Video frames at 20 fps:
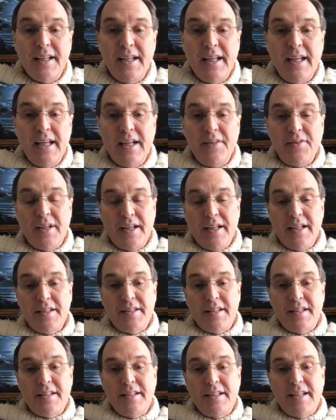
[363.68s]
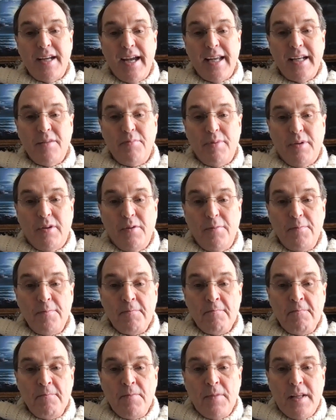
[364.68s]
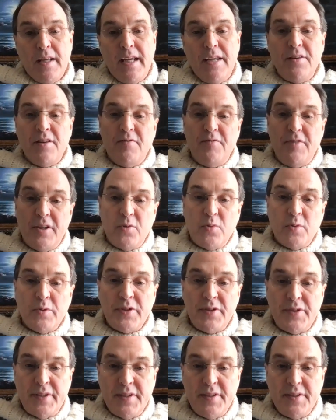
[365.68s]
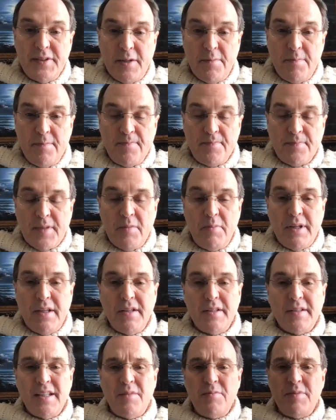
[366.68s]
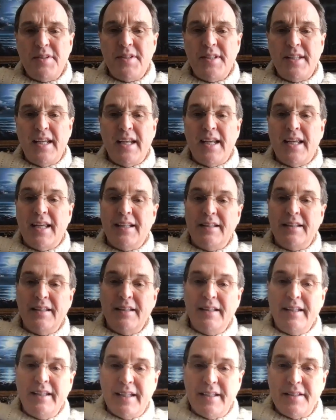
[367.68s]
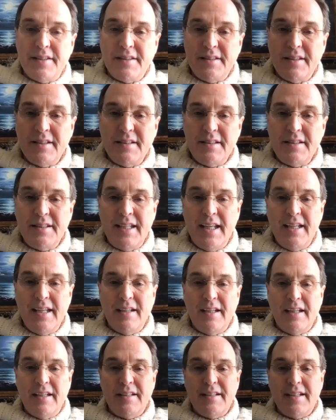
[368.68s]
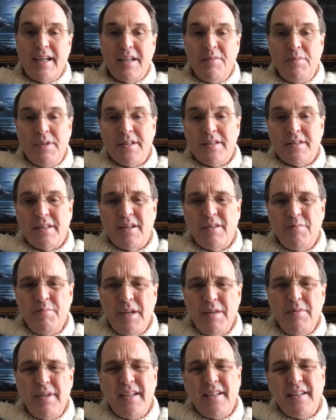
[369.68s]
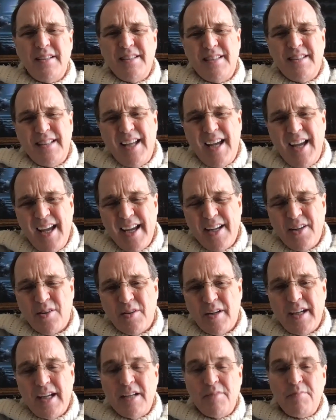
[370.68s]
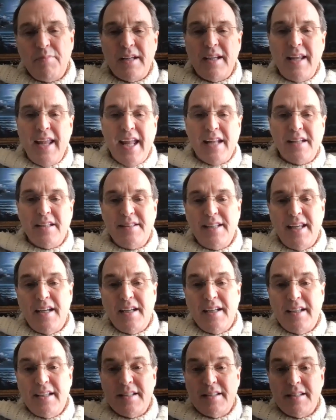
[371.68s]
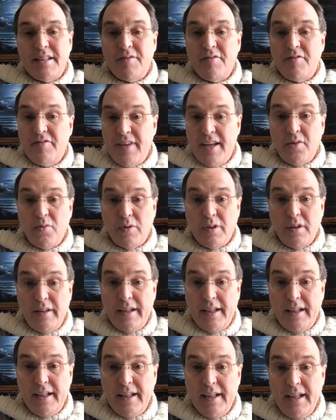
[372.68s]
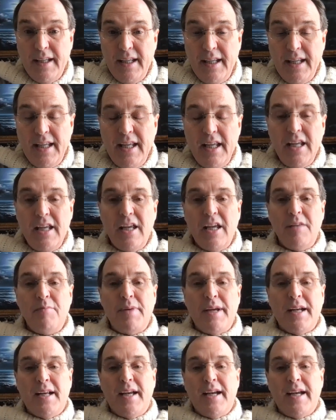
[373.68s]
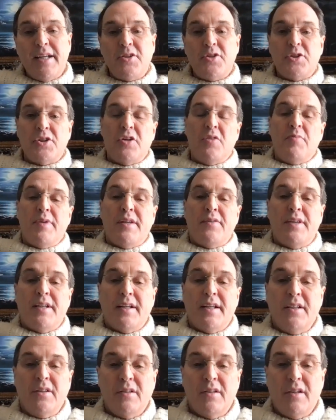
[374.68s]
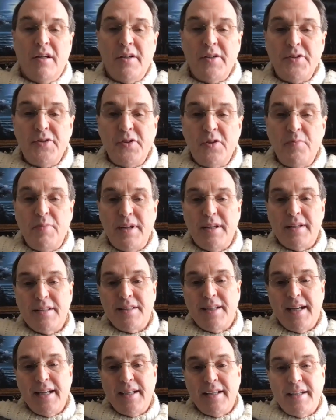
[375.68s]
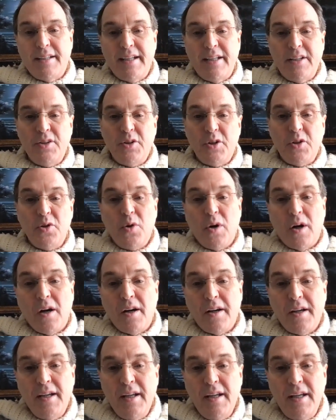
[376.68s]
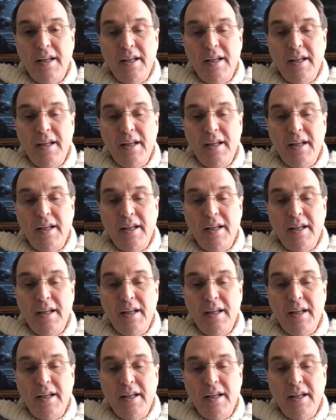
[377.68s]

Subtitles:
out other stuff he did that is indictable in the federal system. Because I'm seeing at least 10 indictments, maybe 9 or 8 being handed down against him federally. And my guides show me that he'll also be indicted in New York